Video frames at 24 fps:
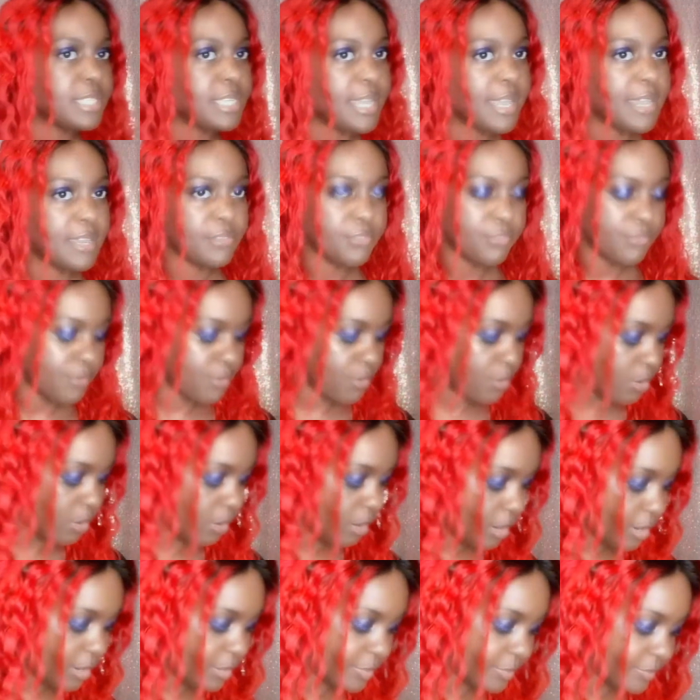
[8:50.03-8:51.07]
stand
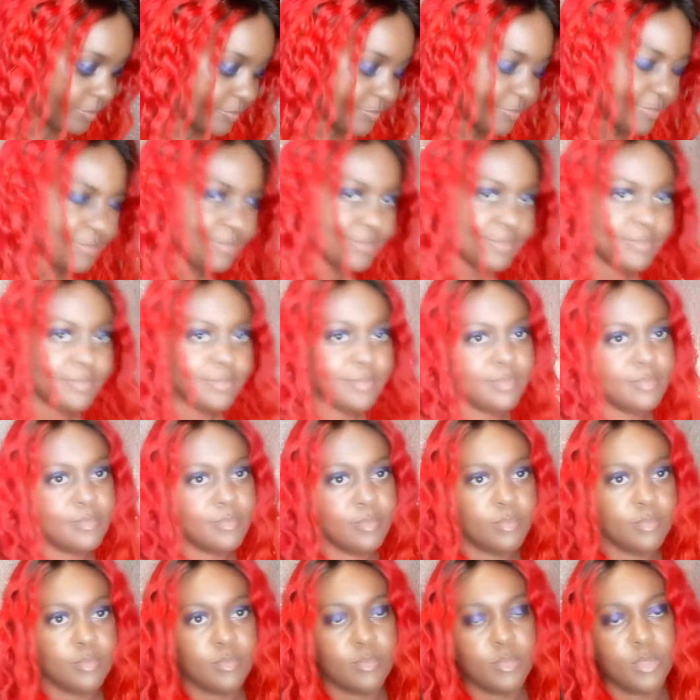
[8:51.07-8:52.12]
for
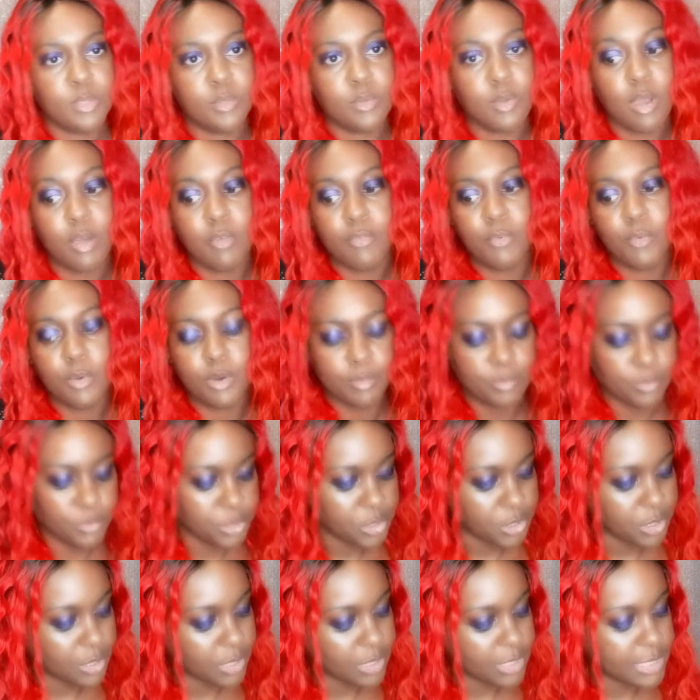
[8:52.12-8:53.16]
affordable
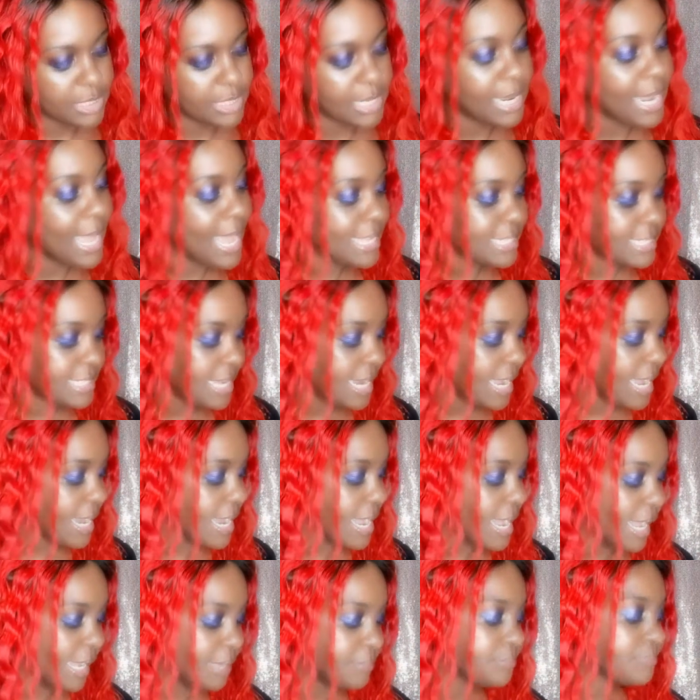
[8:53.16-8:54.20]
shirts. The last thing I
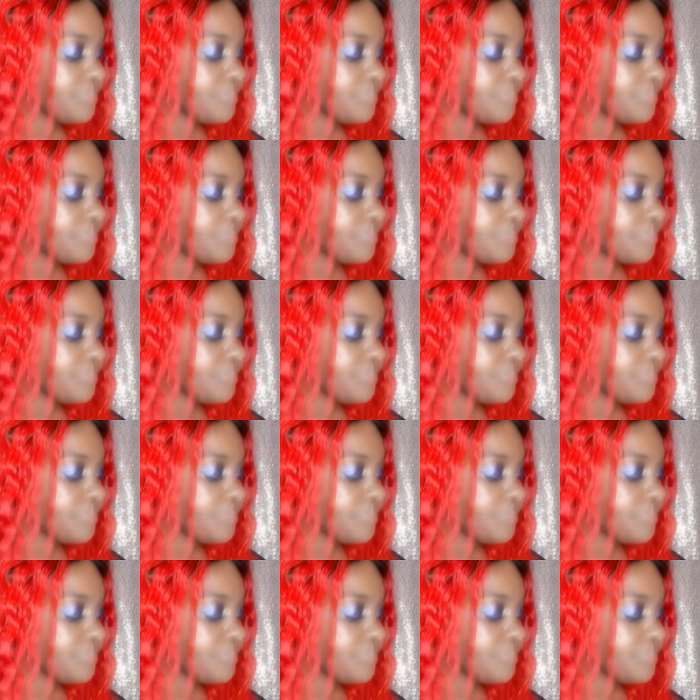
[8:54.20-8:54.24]
got